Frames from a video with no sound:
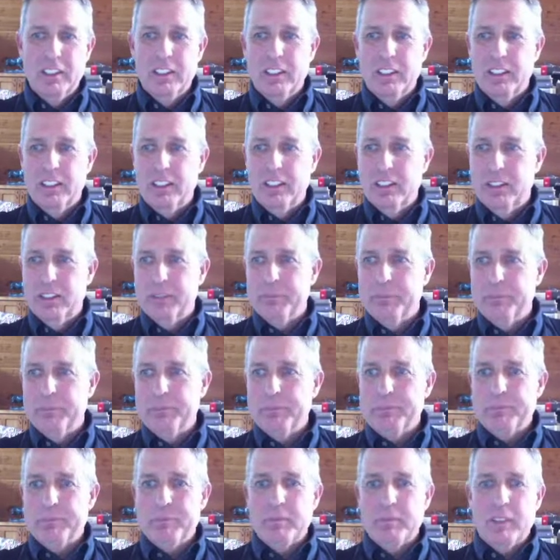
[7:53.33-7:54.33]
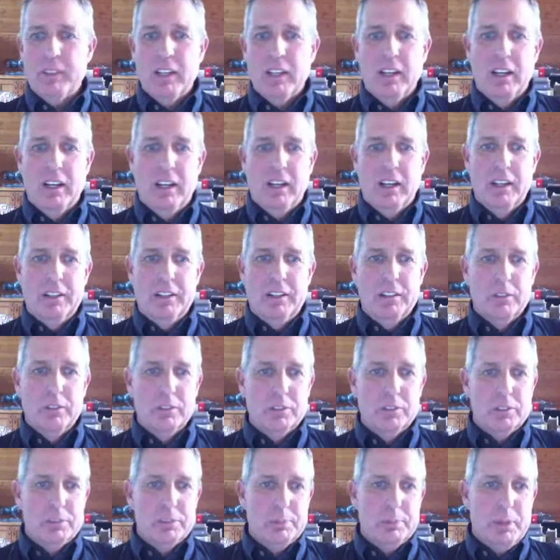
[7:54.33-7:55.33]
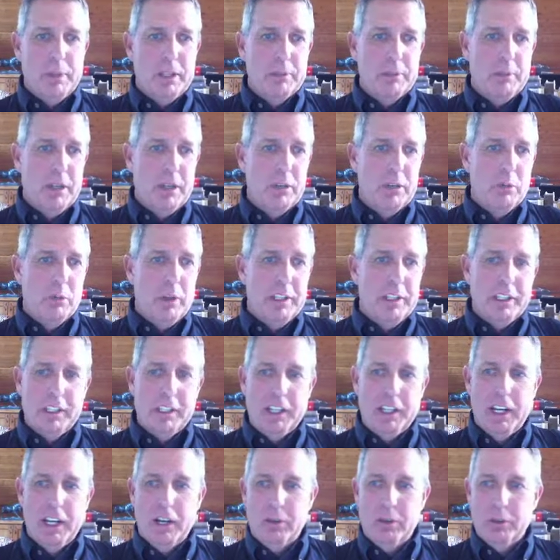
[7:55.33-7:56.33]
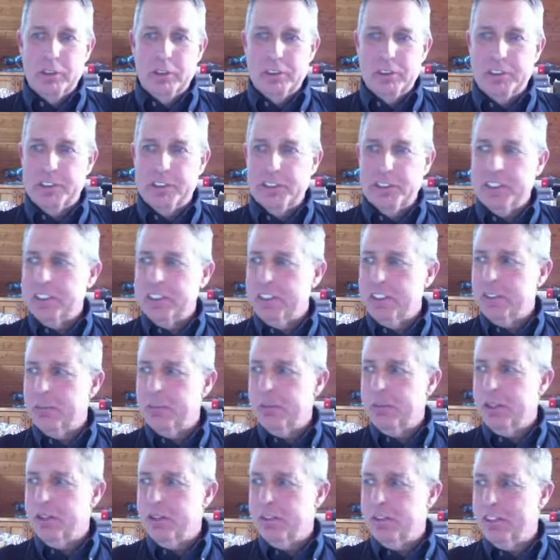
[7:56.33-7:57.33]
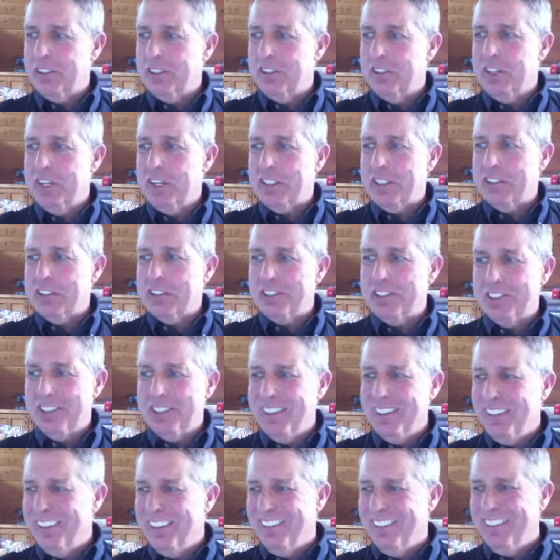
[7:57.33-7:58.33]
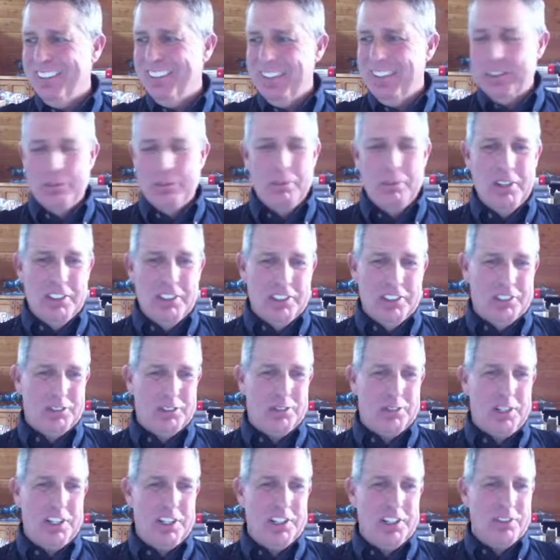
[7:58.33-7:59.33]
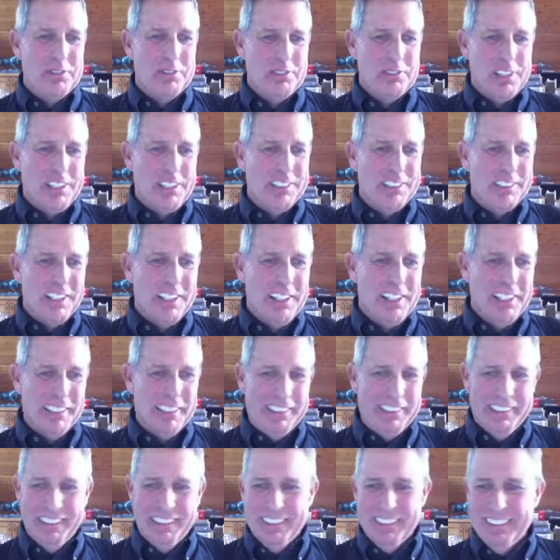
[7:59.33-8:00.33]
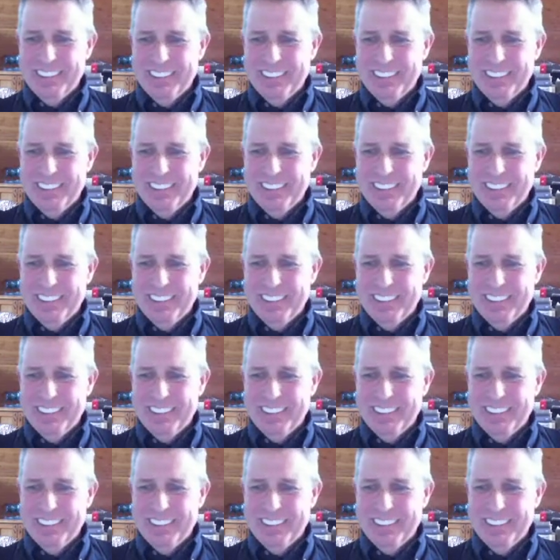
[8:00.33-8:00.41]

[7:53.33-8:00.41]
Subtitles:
I don't spend my waking hours thinking about the next administrative deadline.